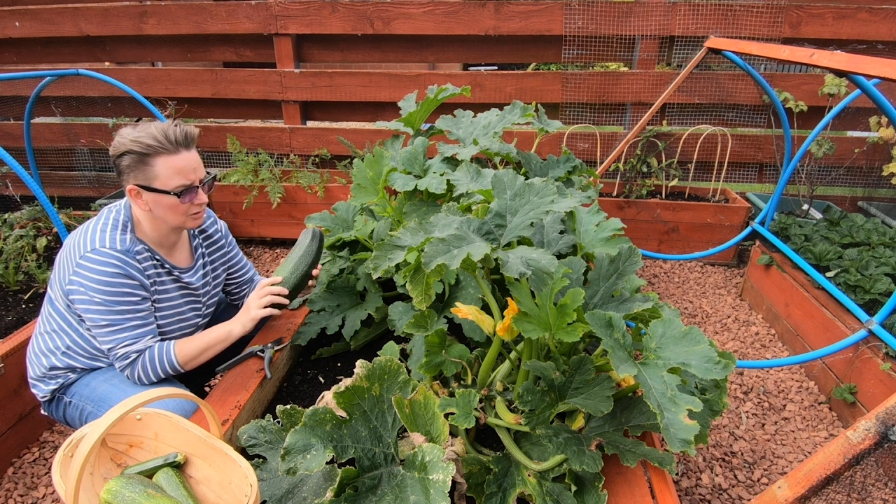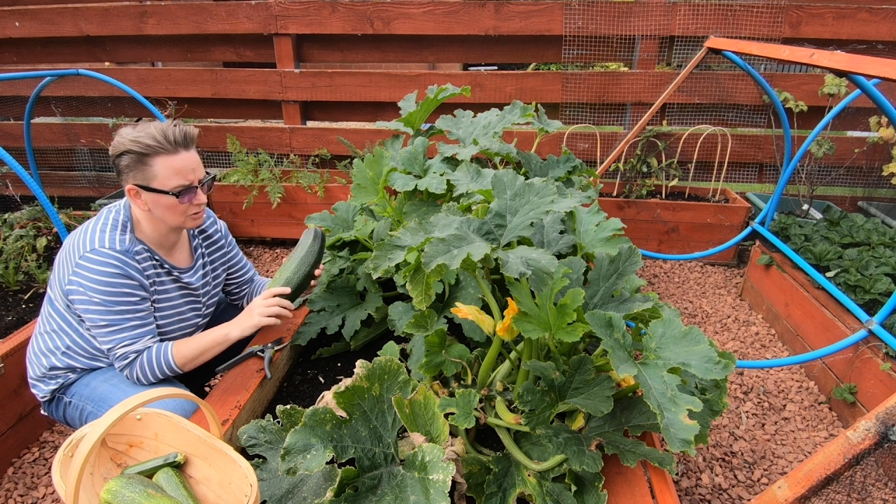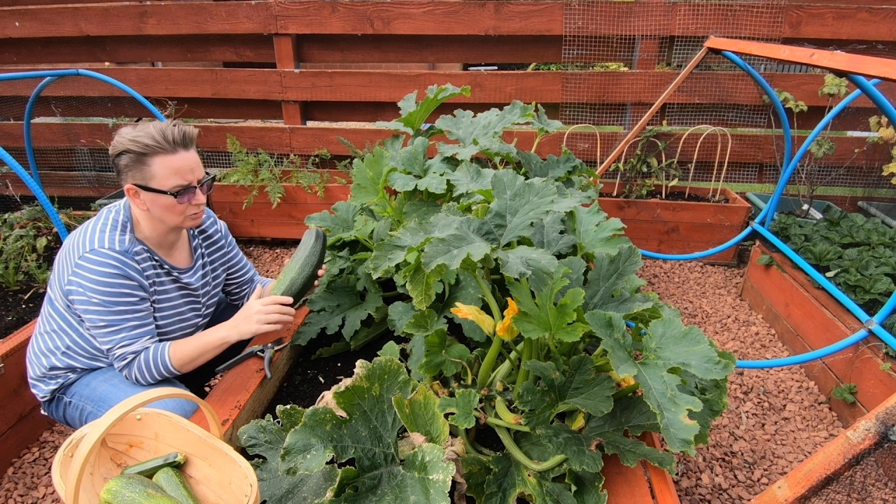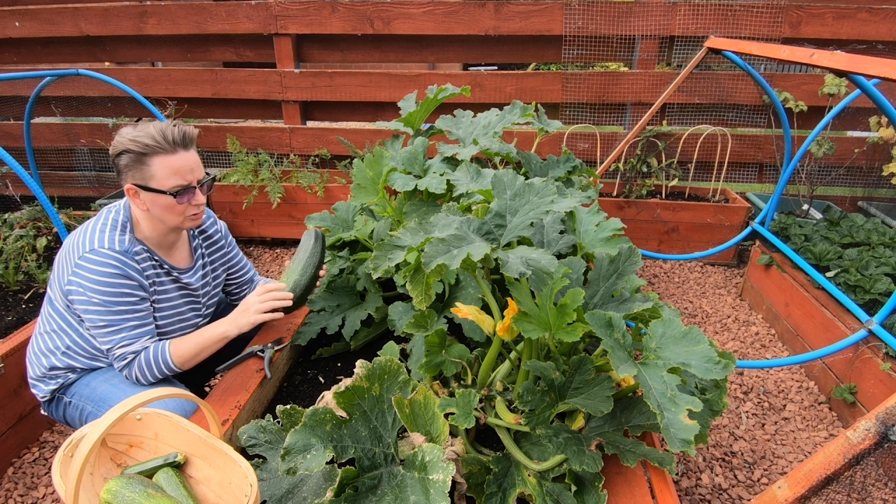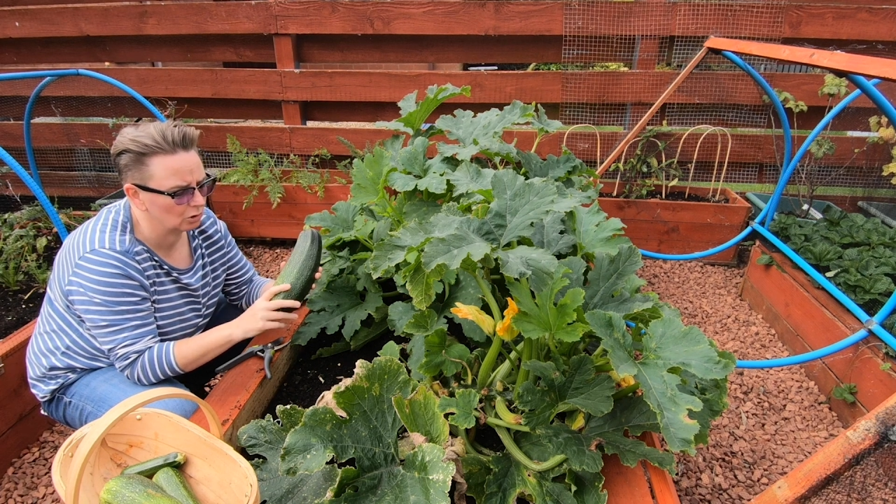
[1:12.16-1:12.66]

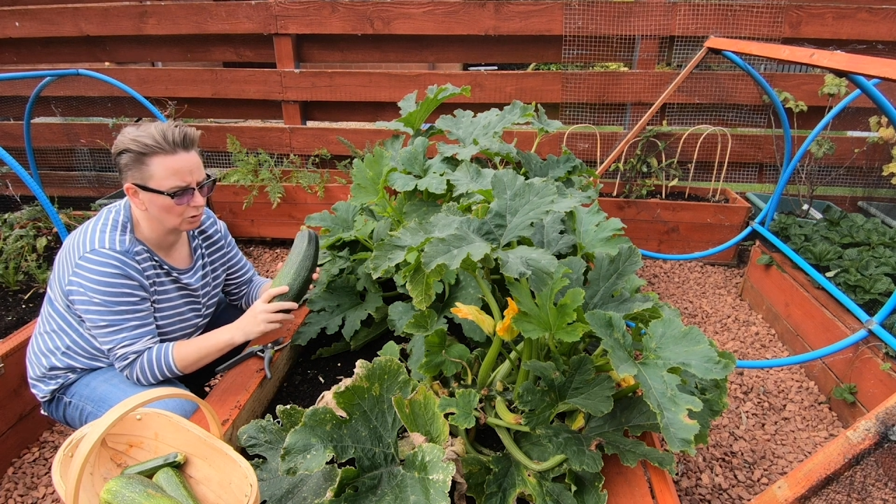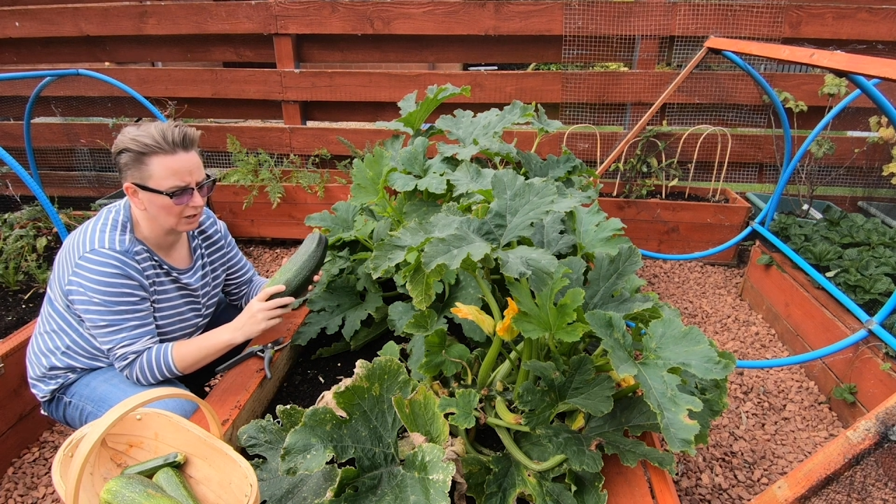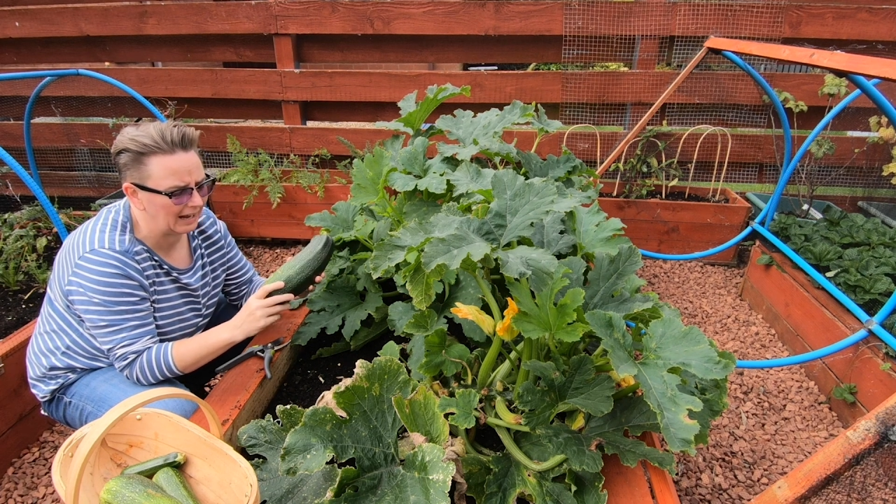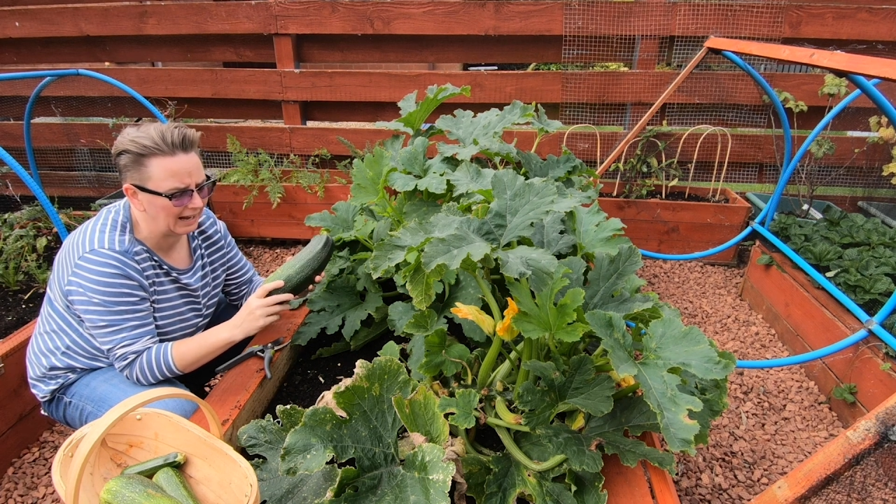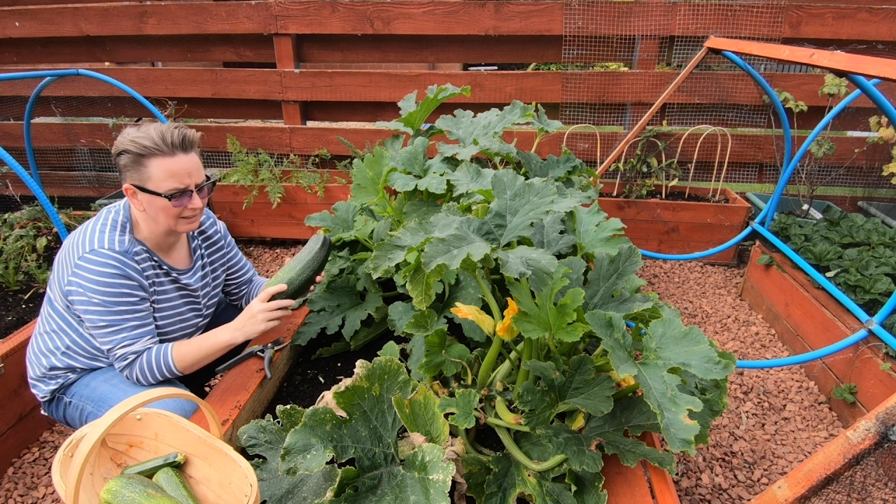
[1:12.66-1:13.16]
so not
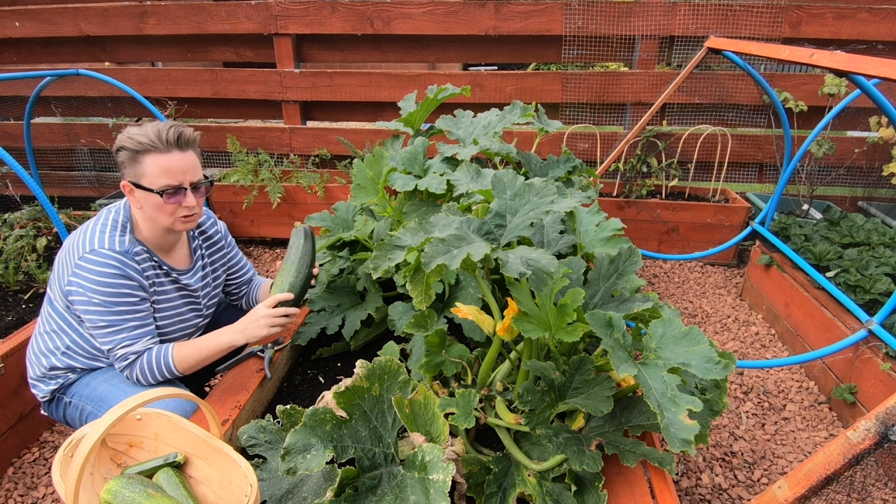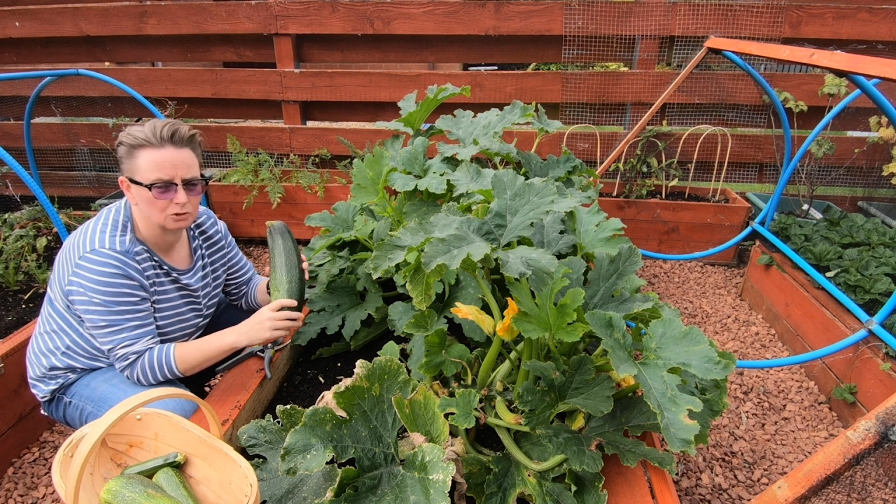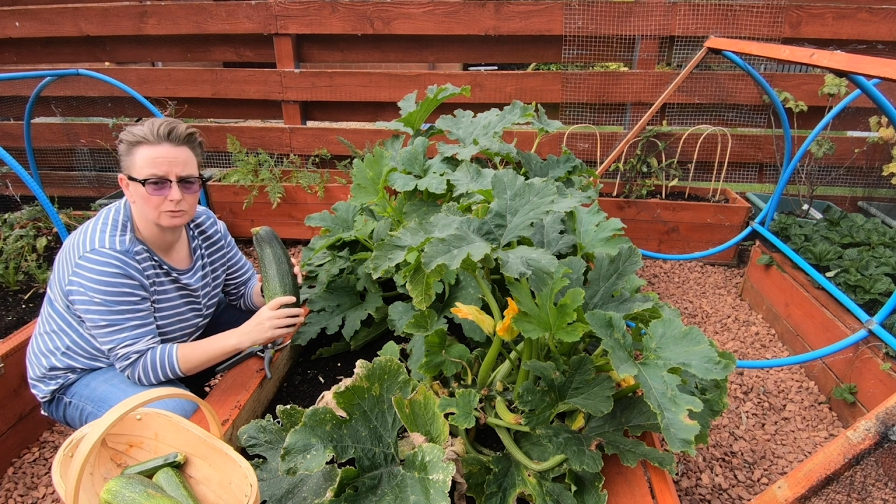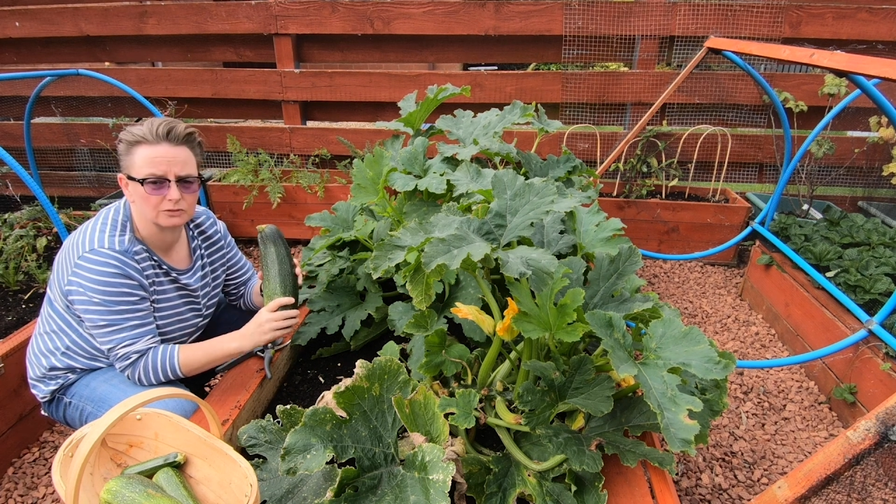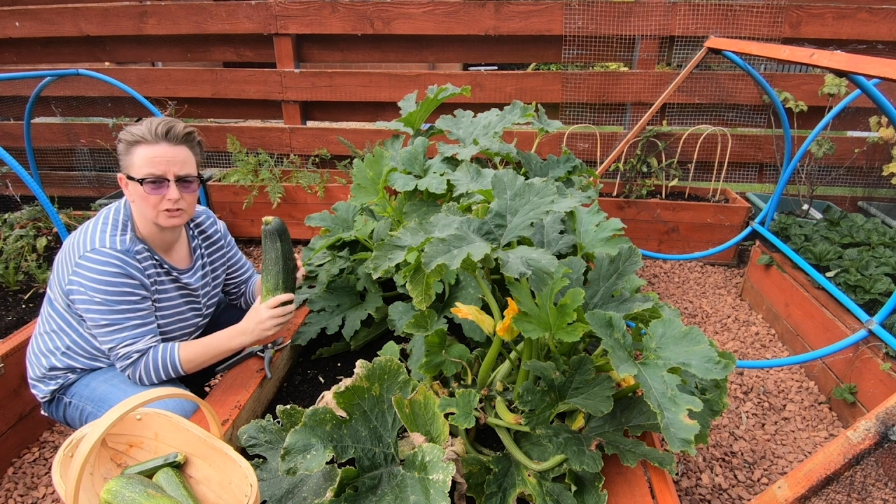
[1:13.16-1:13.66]
as
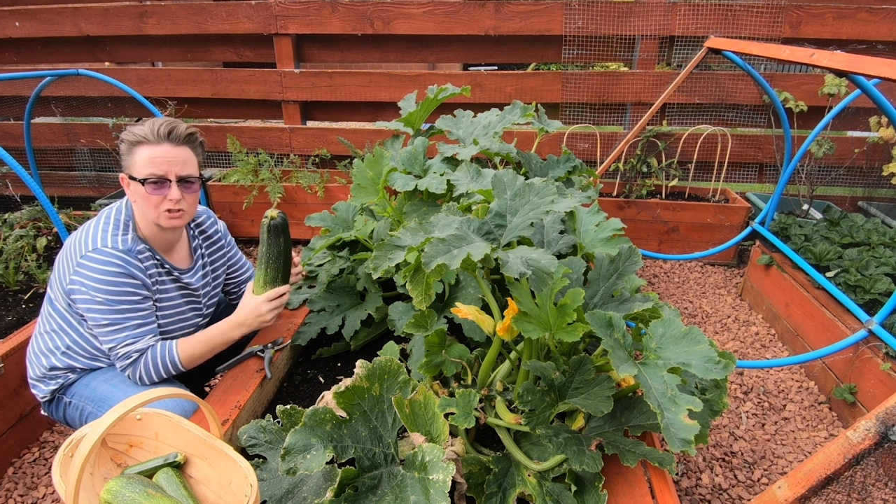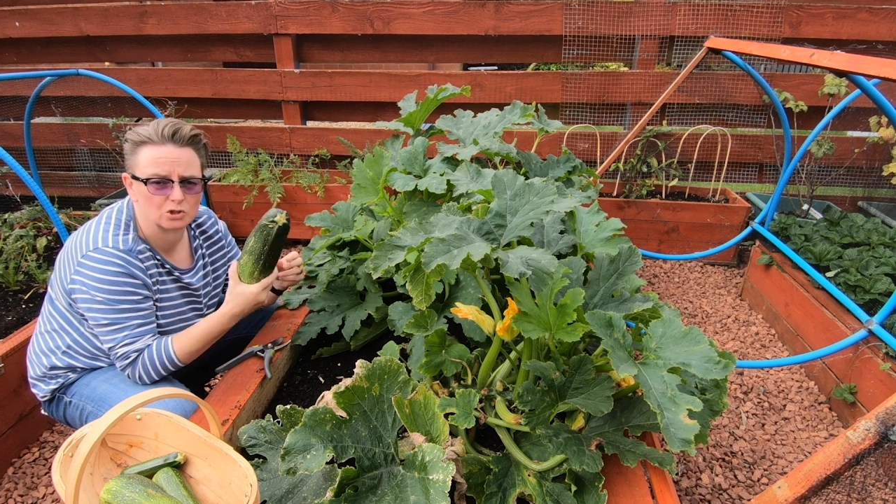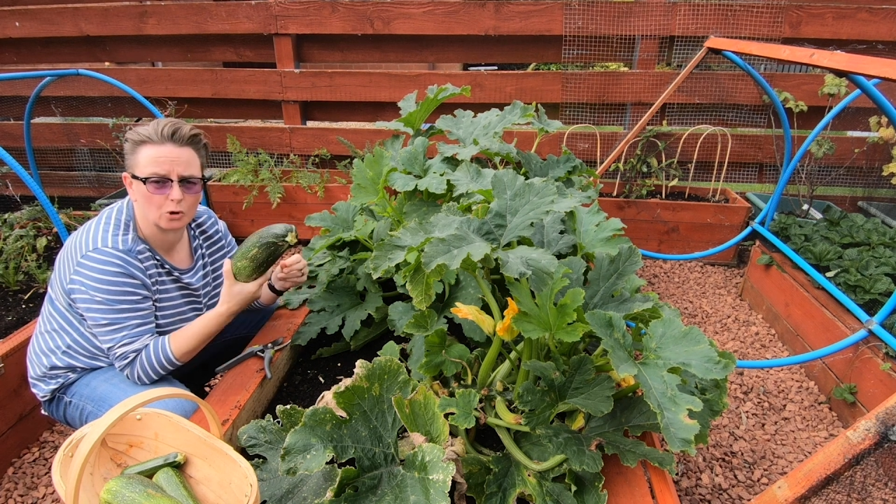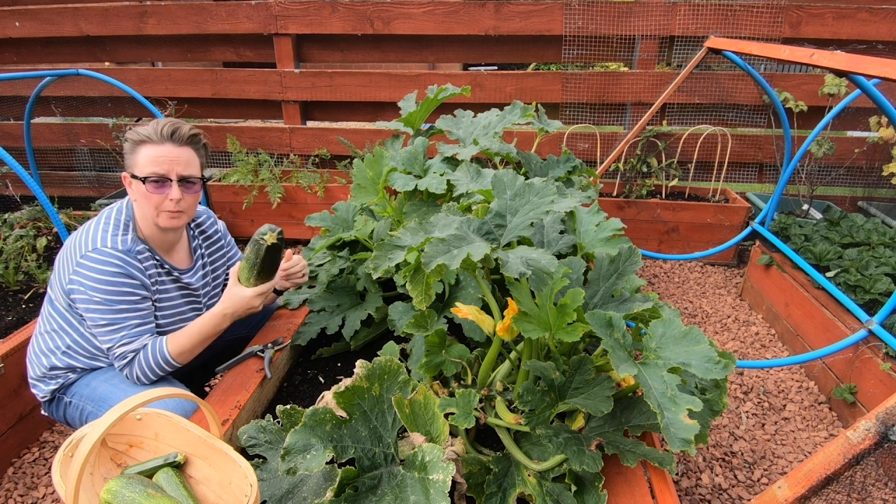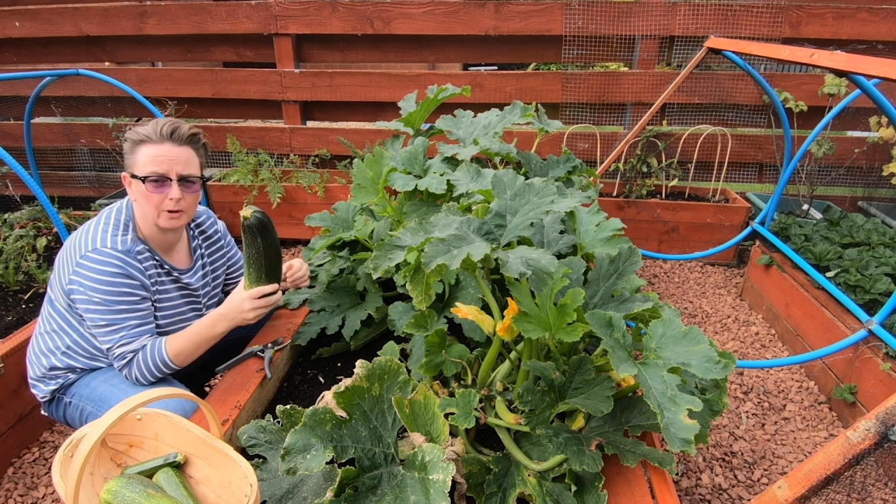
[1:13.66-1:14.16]
good for just
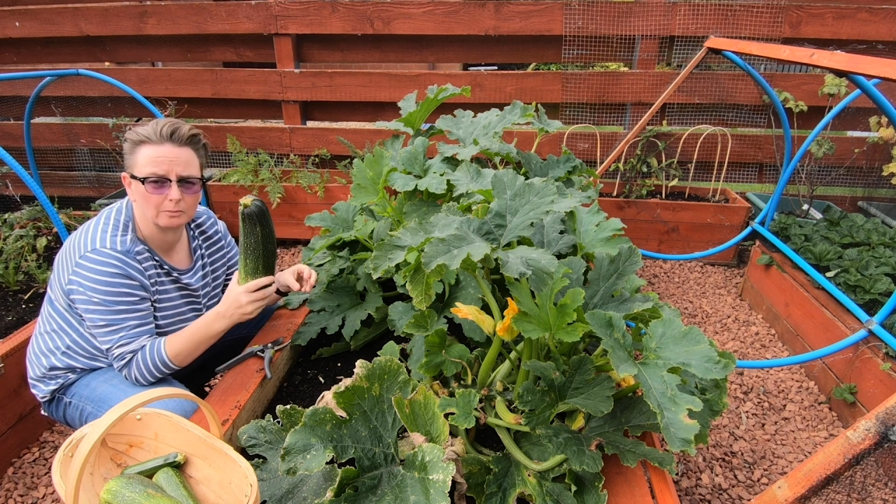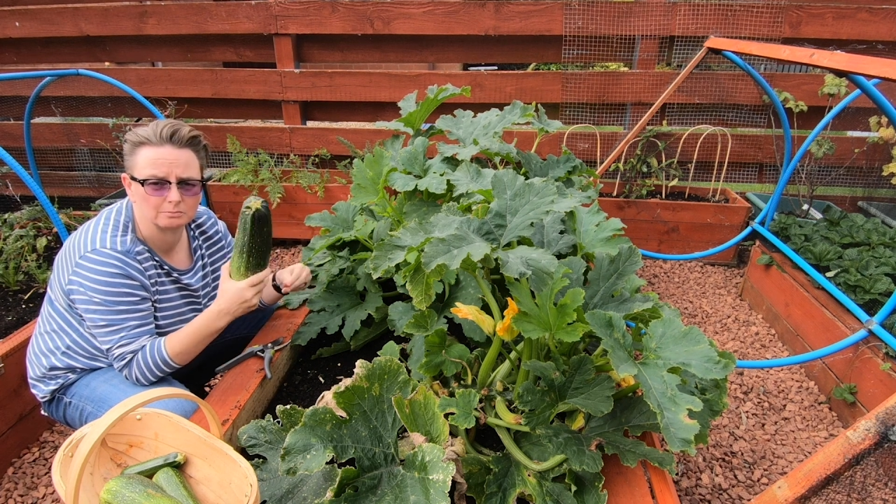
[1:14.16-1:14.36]
chopping up